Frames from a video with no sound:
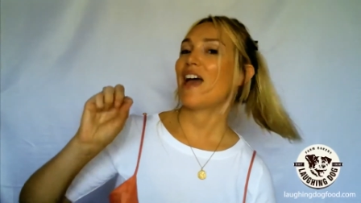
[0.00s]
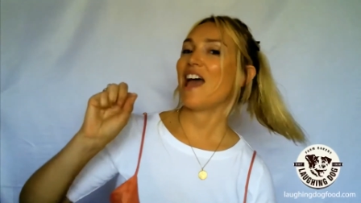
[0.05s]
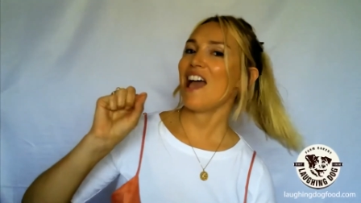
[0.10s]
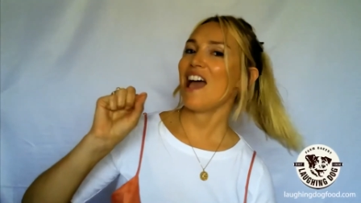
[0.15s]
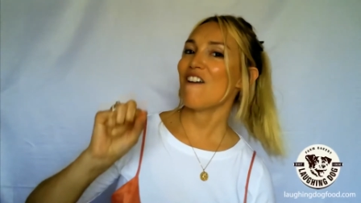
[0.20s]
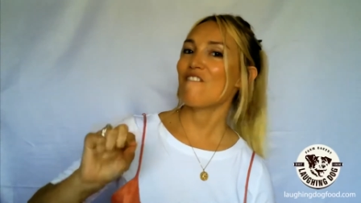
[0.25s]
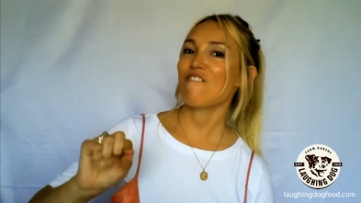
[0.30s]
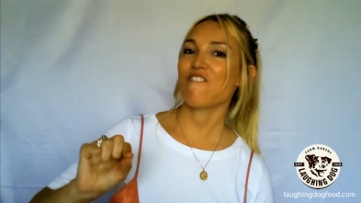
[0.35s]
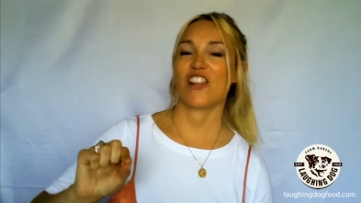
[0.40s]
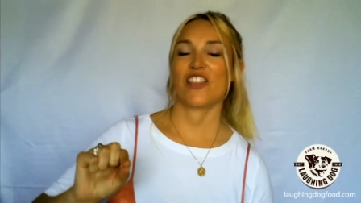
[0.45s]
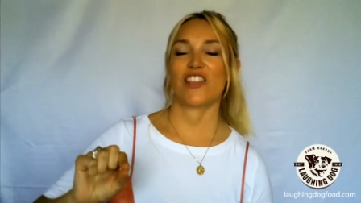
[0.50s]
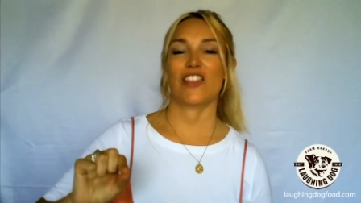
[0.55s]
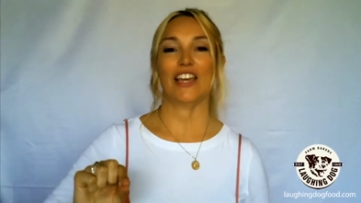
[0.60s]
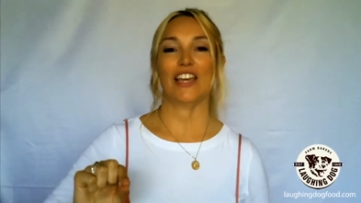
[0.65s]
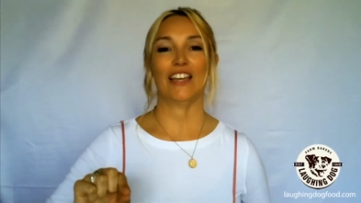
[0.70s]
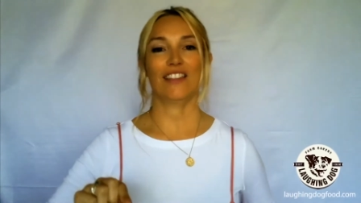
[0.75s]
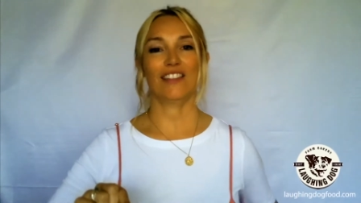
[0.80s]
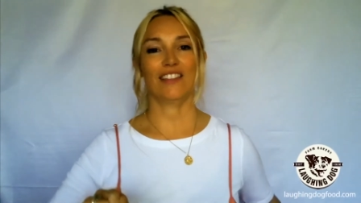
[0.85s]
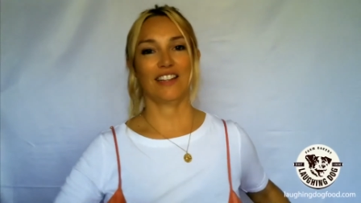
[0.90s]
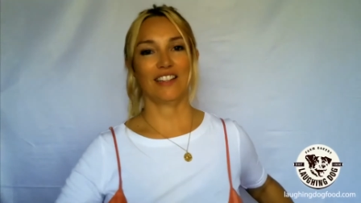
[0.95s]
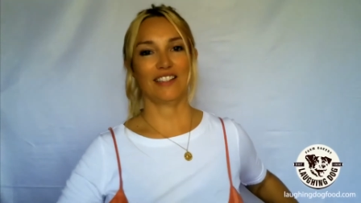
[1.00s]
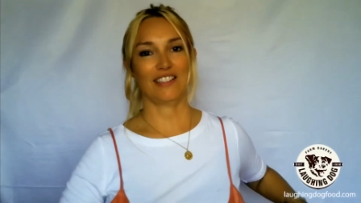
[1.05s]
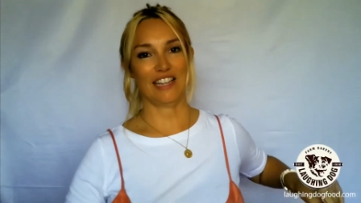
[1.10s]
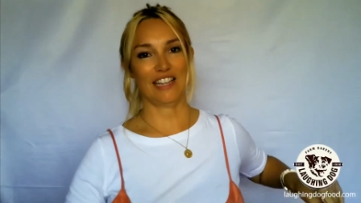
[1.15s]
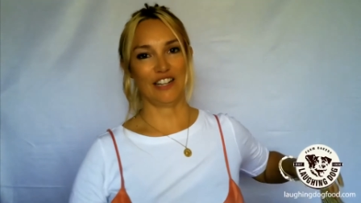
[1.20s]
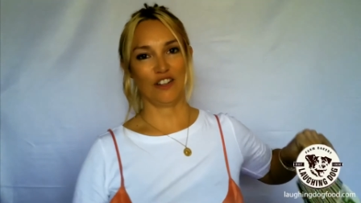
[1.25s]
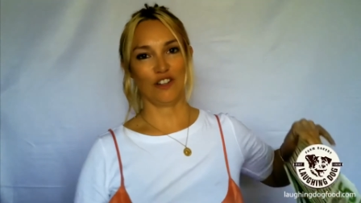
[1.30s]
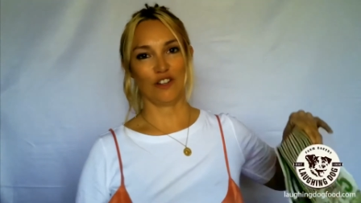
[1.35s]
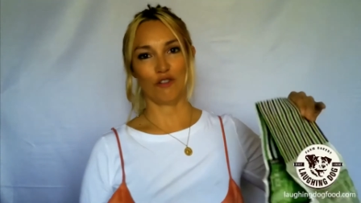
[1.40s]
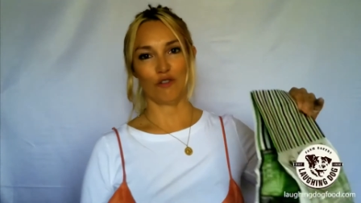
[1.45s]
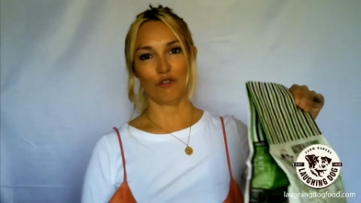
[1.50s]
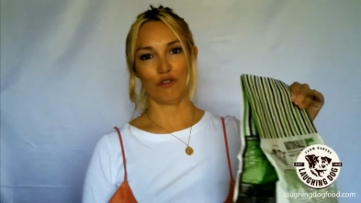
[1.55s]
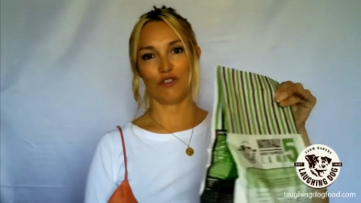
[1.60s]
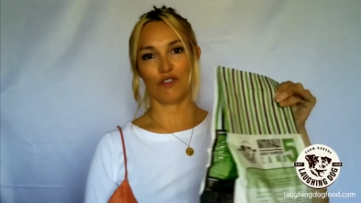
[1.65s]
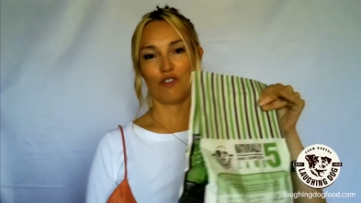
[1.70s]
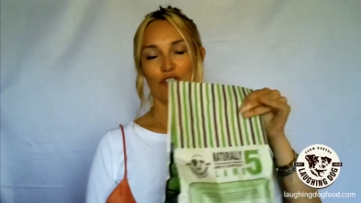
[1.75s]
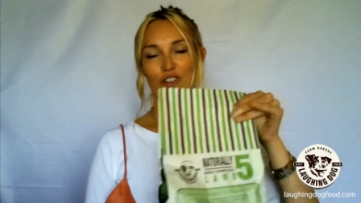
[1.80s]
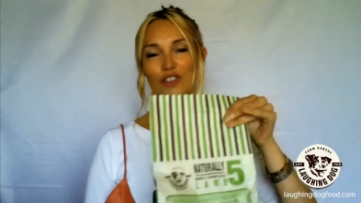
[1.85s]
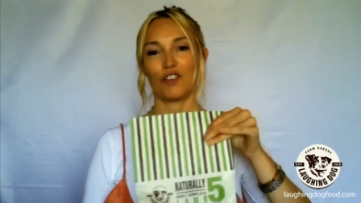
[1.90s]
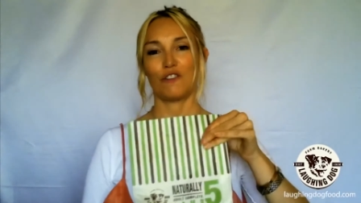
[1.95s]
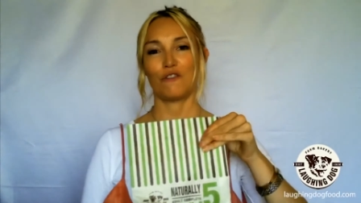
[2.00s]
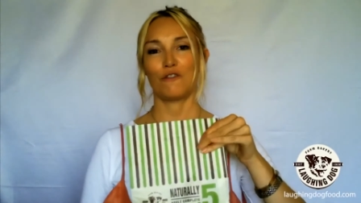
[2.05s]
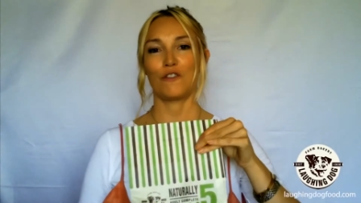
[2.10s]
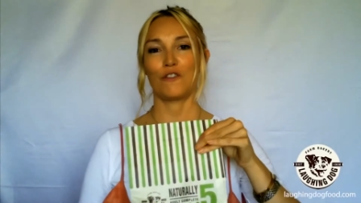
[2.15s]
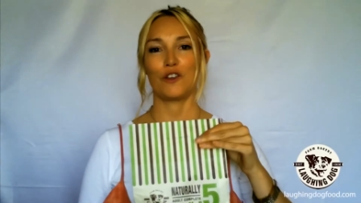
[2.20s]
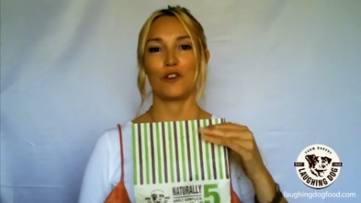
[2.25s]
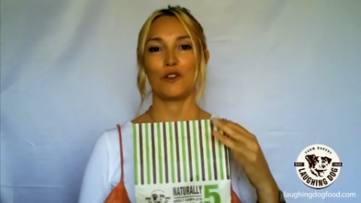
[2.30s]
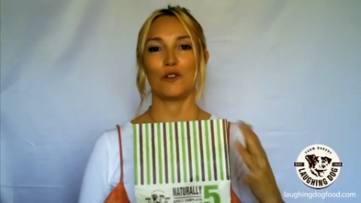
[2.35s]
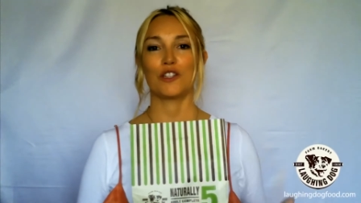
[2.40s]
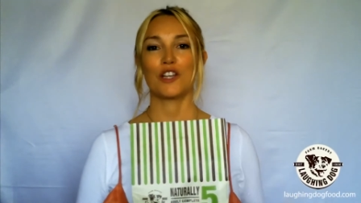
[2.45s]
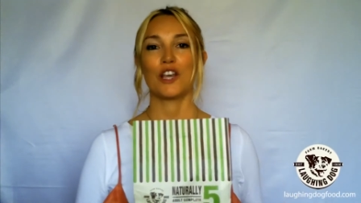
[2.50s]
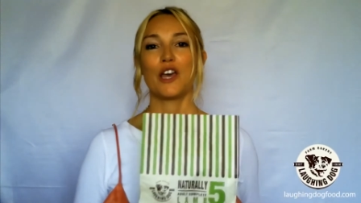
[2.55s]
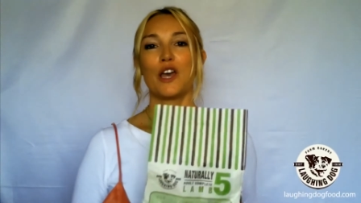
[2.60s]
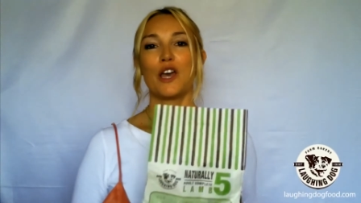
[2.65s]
everything that is in your dog's food,